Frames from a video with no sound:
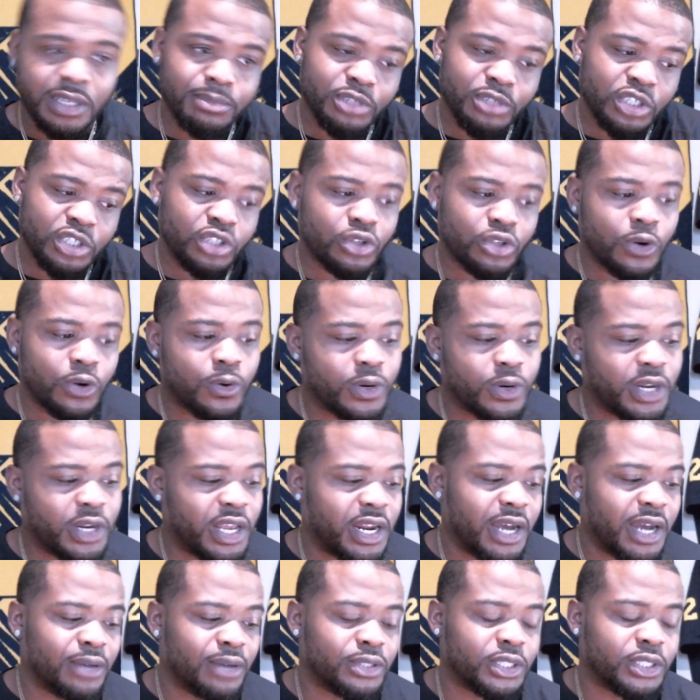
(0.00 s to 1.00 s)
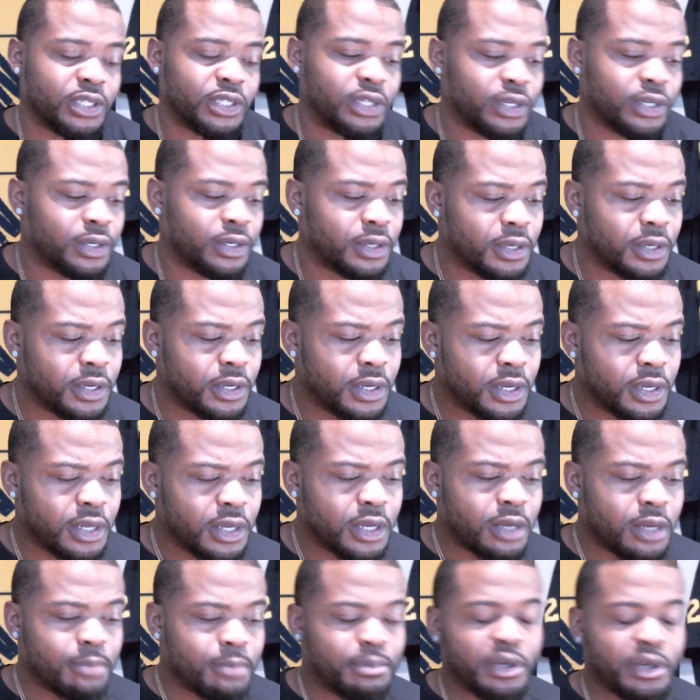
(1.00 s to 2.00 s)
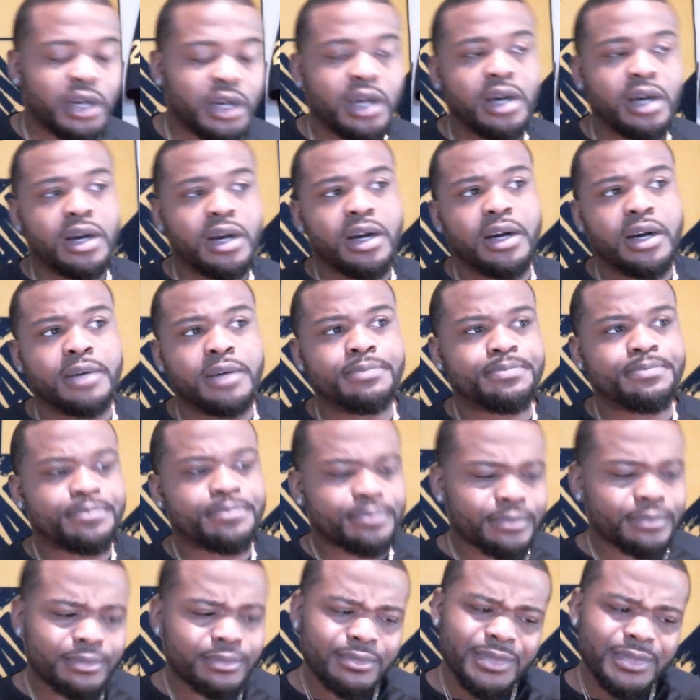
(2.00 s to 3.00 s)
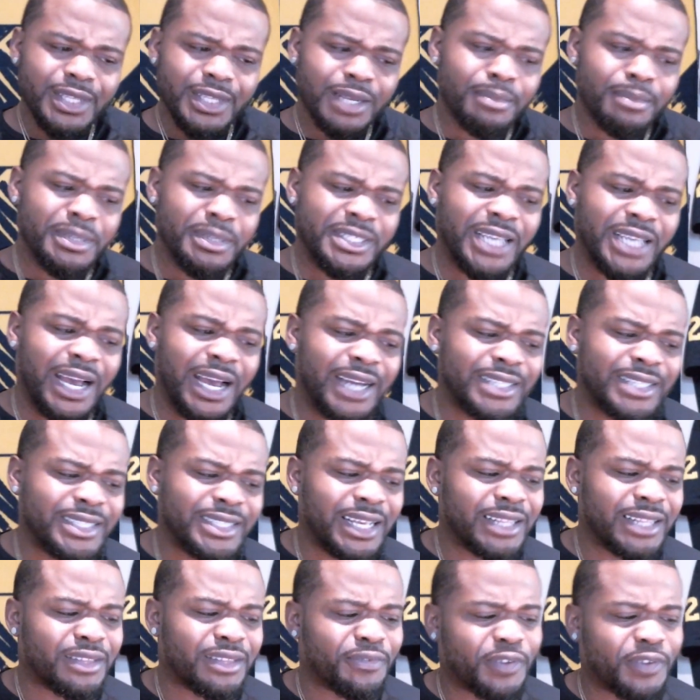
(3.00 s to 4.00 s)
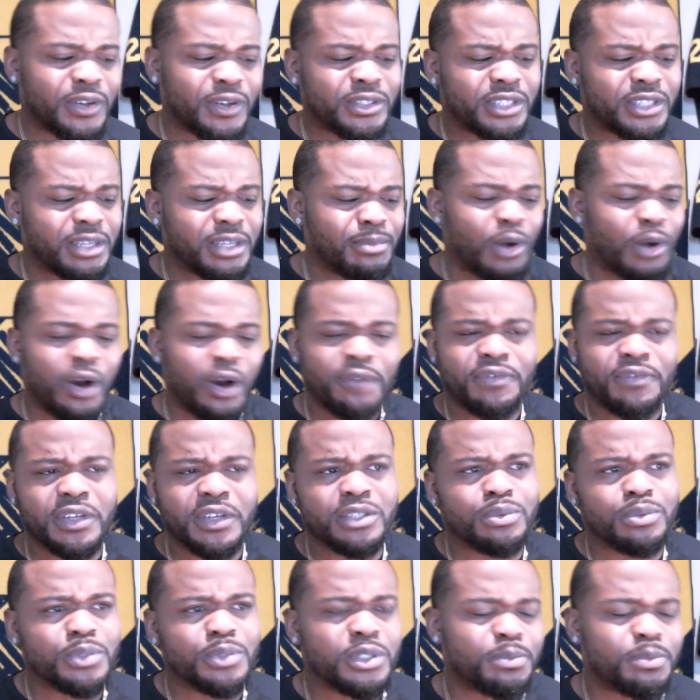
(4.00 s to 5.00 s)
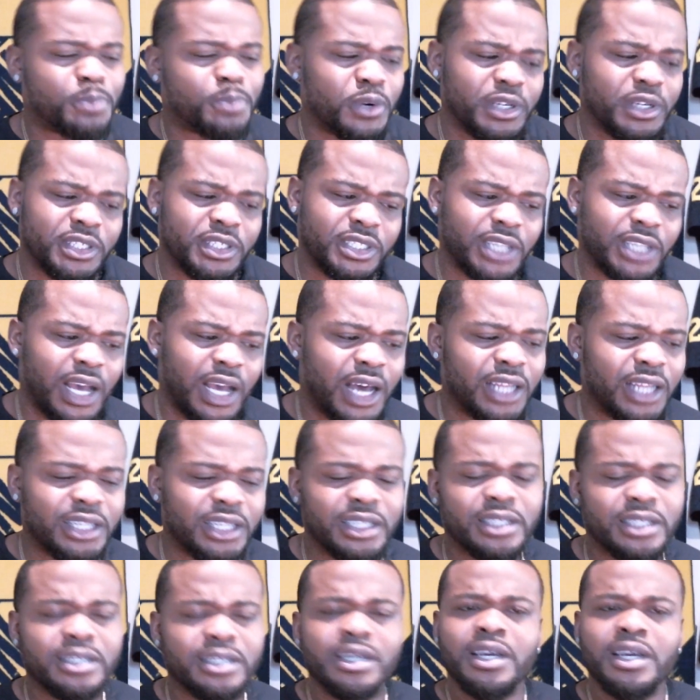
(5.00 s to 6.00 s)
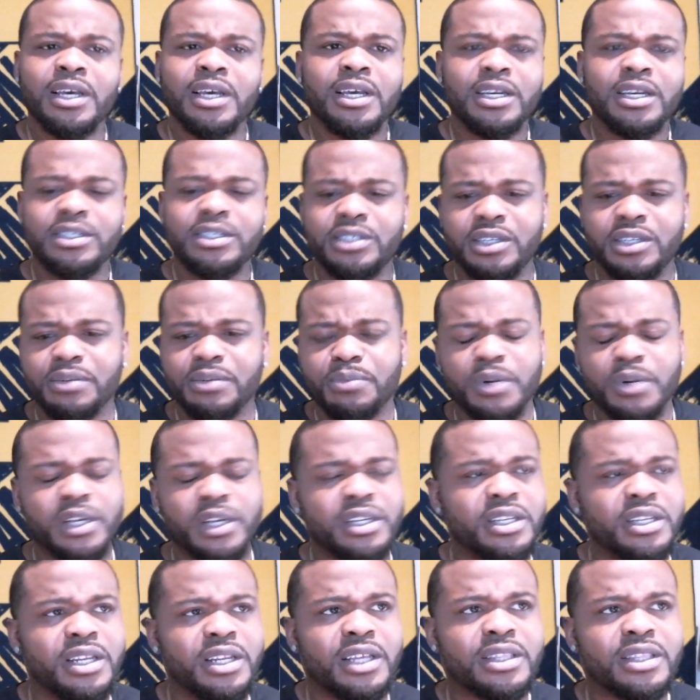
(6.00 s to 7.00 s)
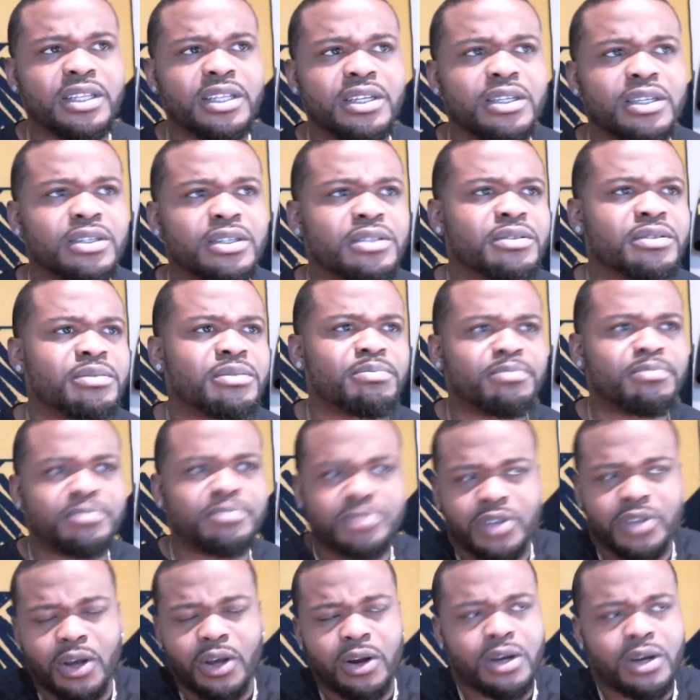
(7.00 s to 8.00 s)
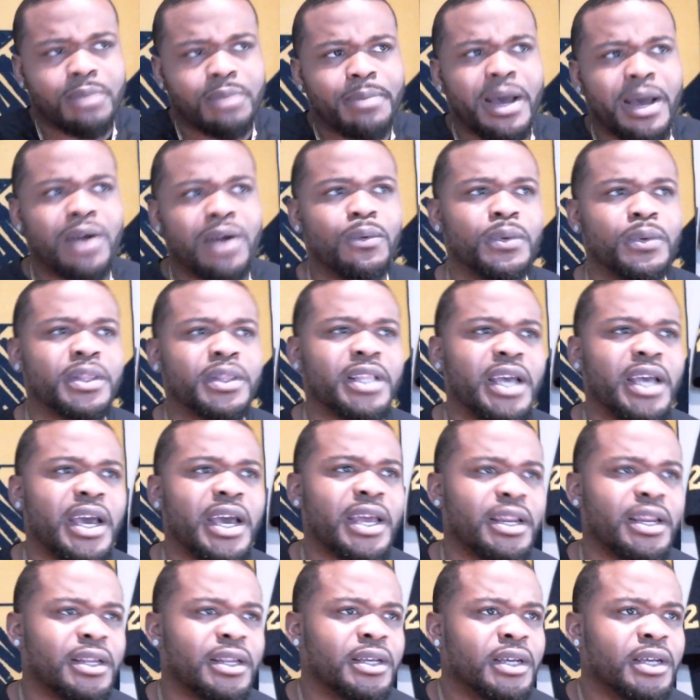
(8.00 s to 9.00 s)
just throwing that out there. But besides that, the first team offense was pretty solid. There's really nothing to talk about with that.